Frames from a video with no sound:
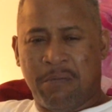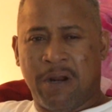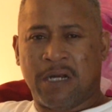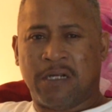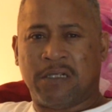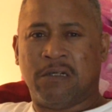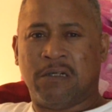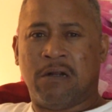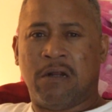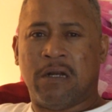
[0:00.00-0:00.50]
my
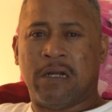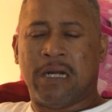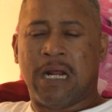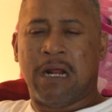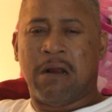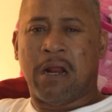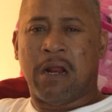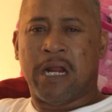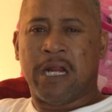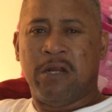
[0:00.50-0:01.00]
son
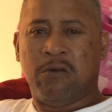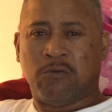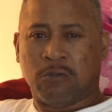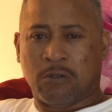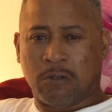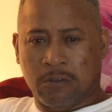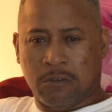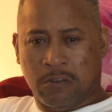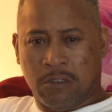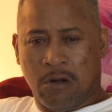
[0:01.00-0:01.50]
down like he was
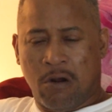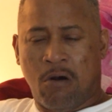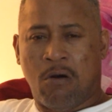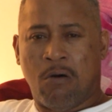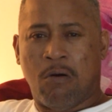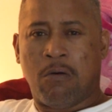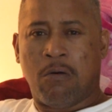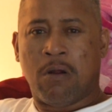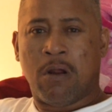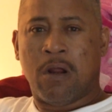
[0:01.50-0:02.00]
a
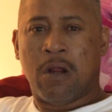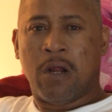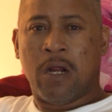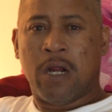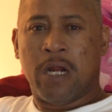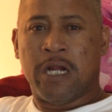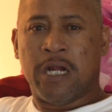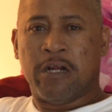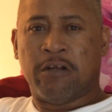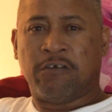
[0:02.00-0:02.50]
dog
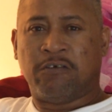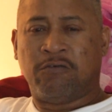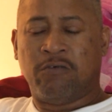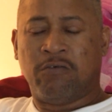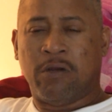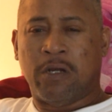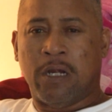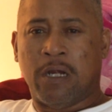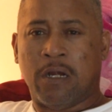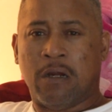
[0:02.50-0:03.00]
in the street.